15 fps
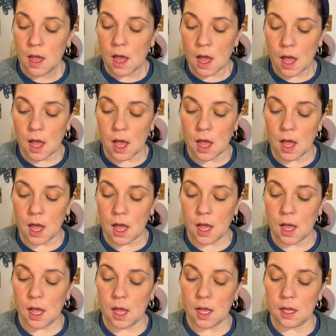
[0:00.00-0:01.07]

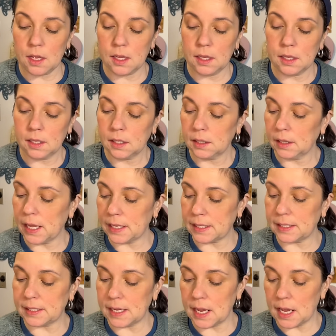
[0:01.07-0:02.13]
Uh, let's
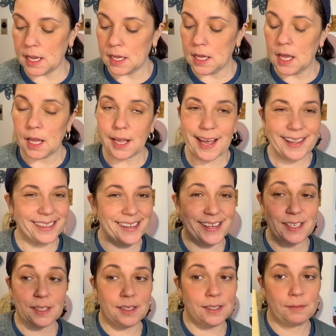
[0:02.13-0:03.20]
see. Got
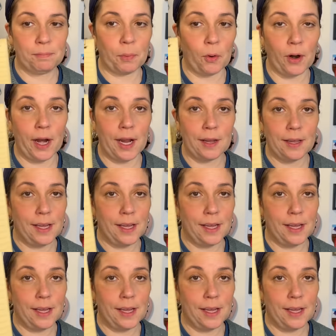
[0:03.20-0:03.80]
this. Boring.